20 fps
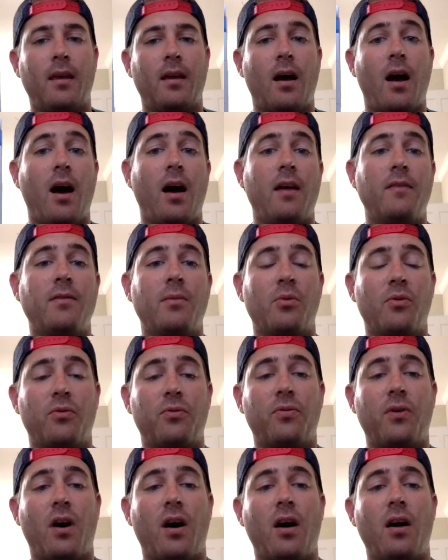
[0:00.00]
I have number
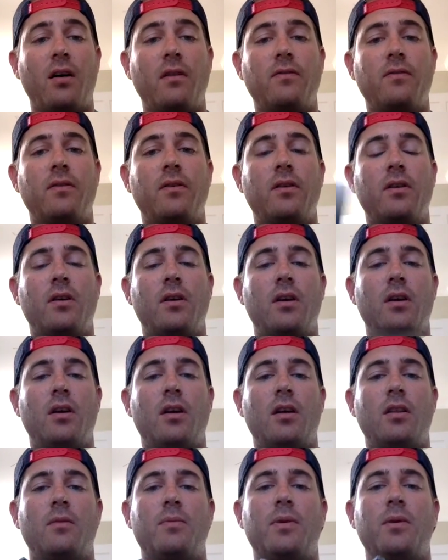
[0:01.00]
5.
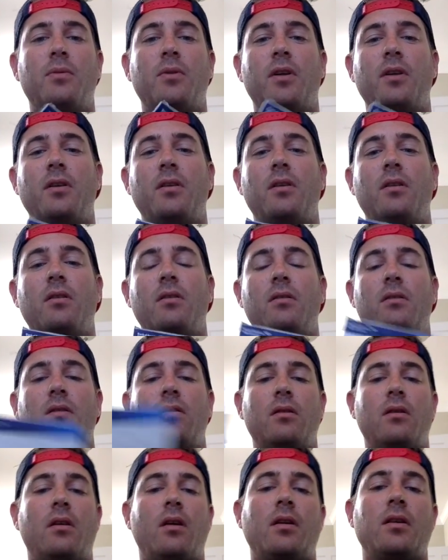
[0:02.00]
The people that
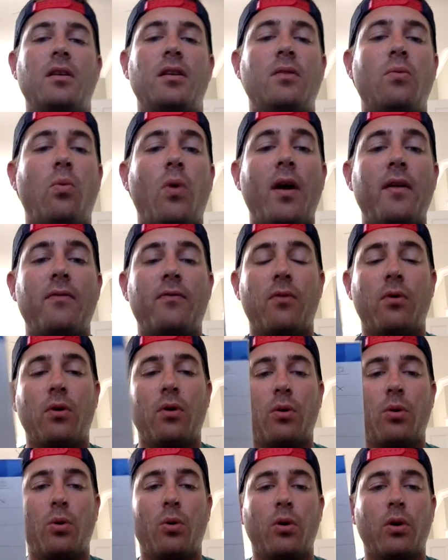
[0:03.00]
I need to wait
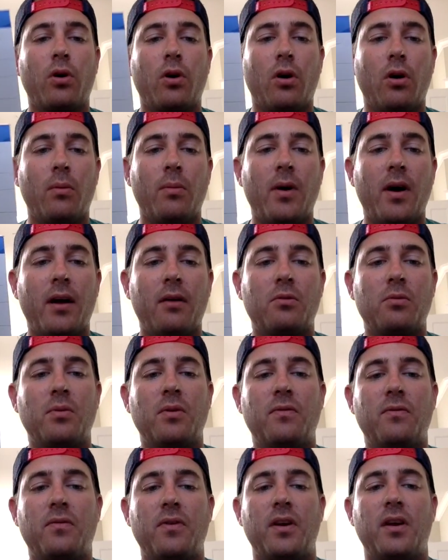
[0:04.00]
for or call back would
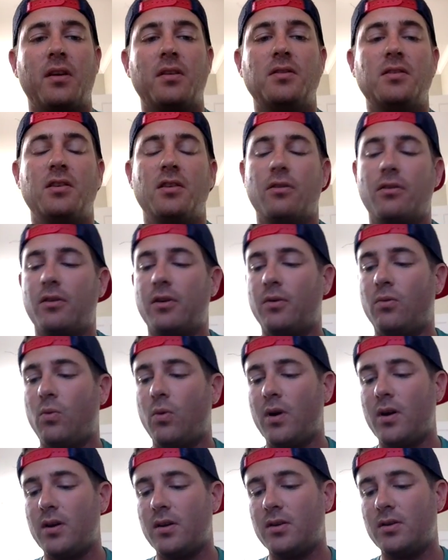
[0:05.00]
be Fink, Thierry,
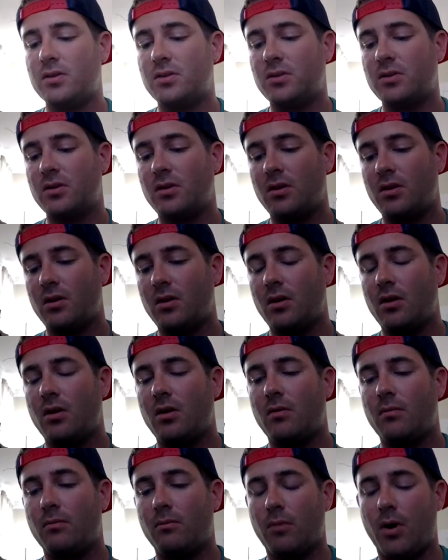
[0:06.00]
Wiz,
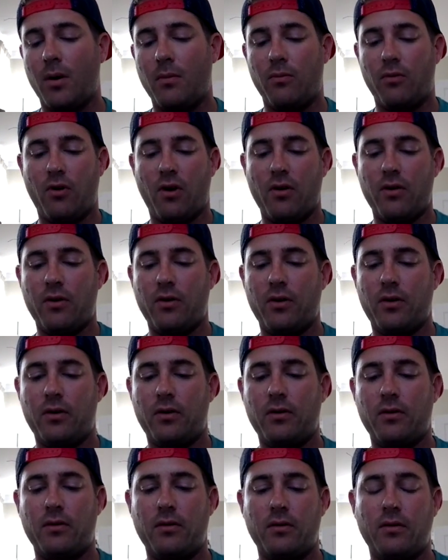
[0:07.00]
my brother,
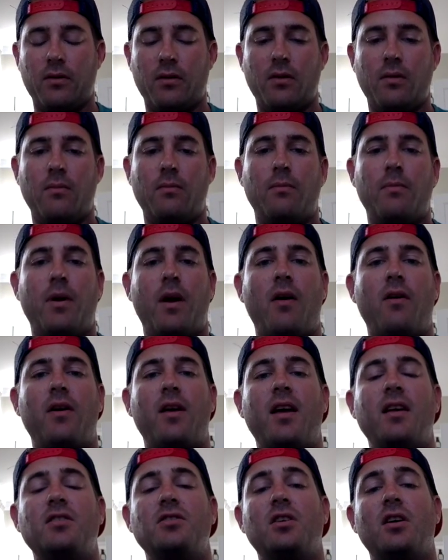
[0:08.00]

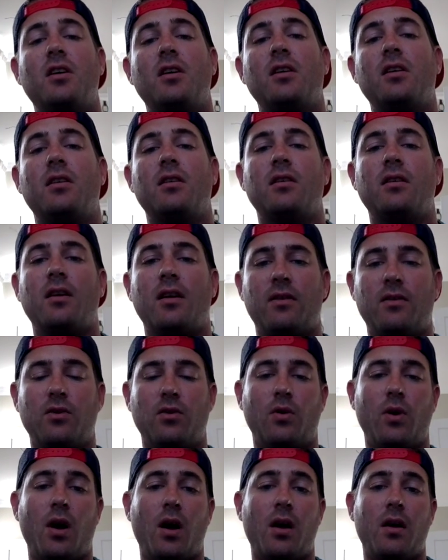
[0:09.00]
Barry, AJ, and the
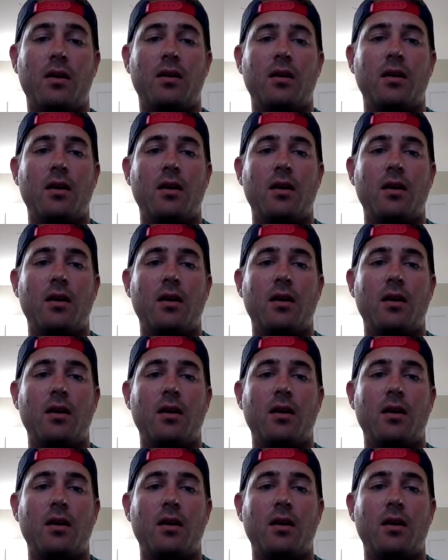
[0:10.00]
new guy.